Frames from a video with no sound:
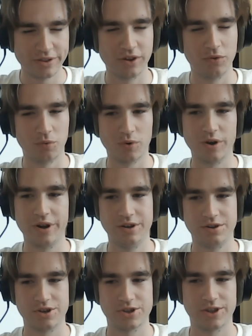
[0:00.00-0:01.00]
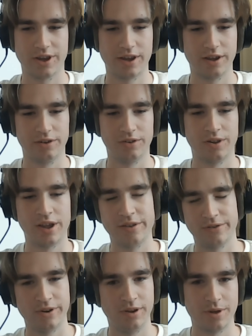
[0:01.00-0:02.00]
think one interesting angle
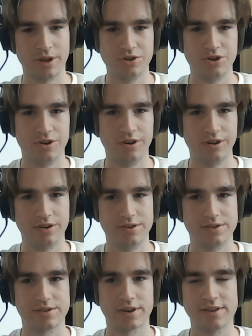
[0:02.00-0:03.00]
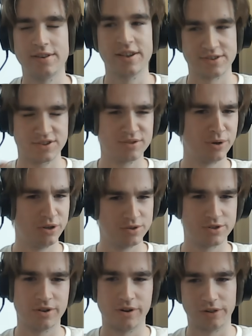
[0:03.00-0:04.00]
Anthony mentioned is, as somebody
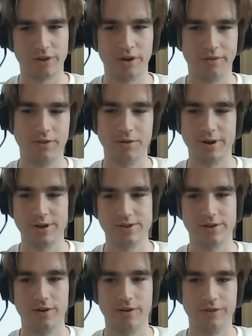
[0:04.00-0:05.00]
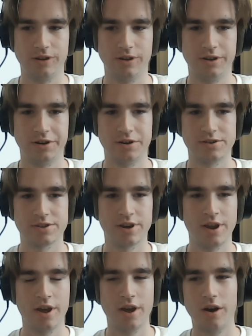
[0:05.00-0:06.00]
who's done a lot of UI design over the years,
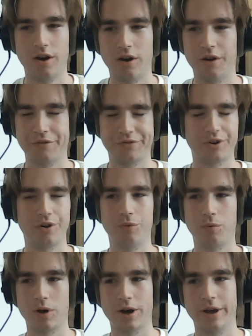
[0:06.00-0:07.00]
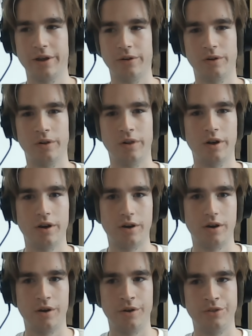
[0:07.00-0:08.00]
for a while,
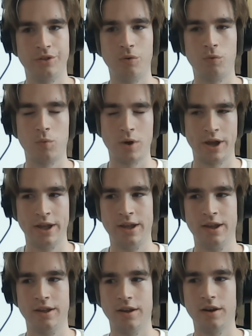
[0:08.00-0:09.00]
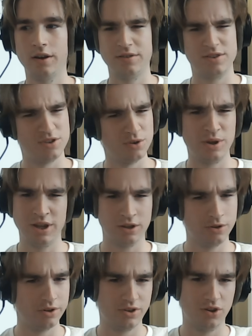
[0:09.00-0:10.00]
the way
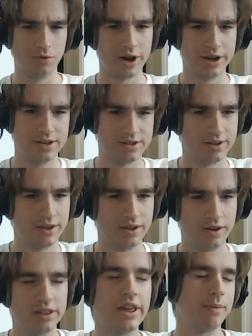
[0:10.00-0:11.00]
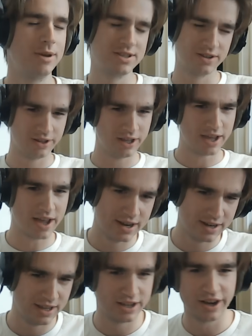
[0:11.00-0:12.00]
doing good UI design, like basically
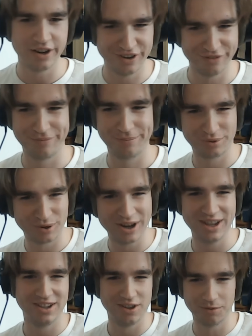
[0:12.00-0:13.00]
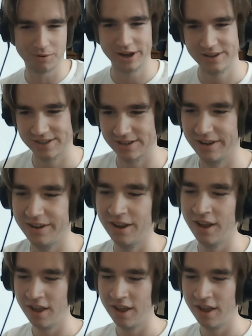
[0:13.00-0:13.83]
any kind of pretty UI design,